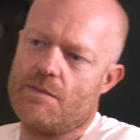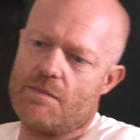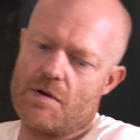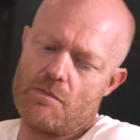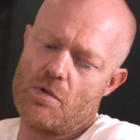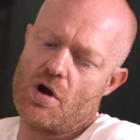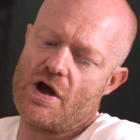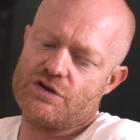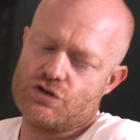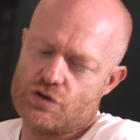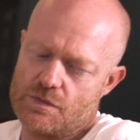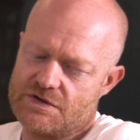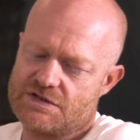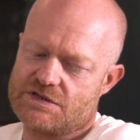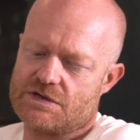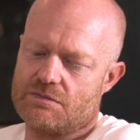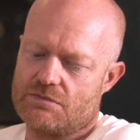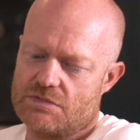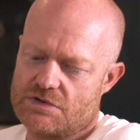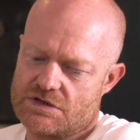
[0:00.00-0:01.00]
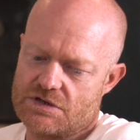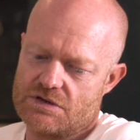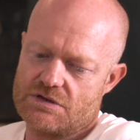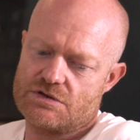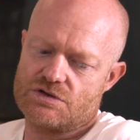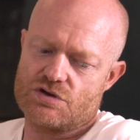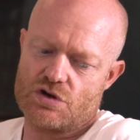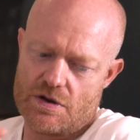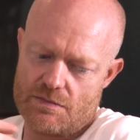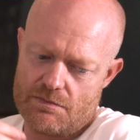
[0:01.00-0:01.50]
Yeah. But my job is
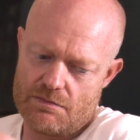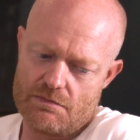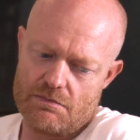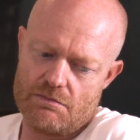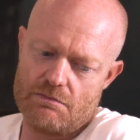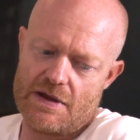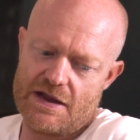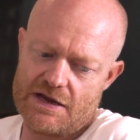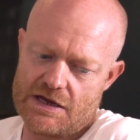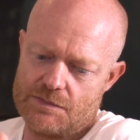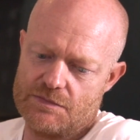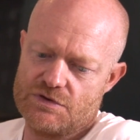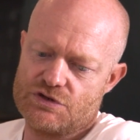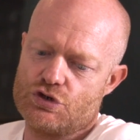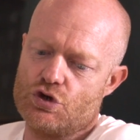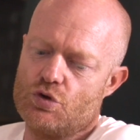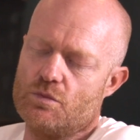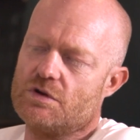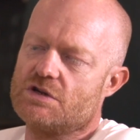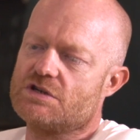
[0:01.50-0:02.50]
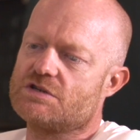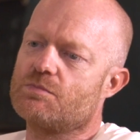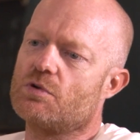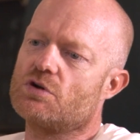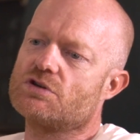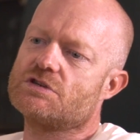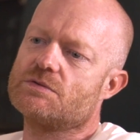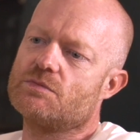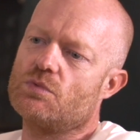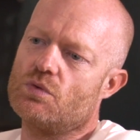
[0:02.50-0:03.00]
to try and make him as human as
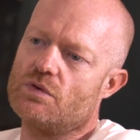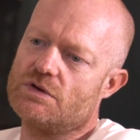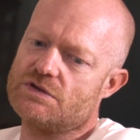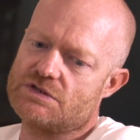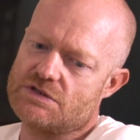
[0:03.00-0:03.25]
possible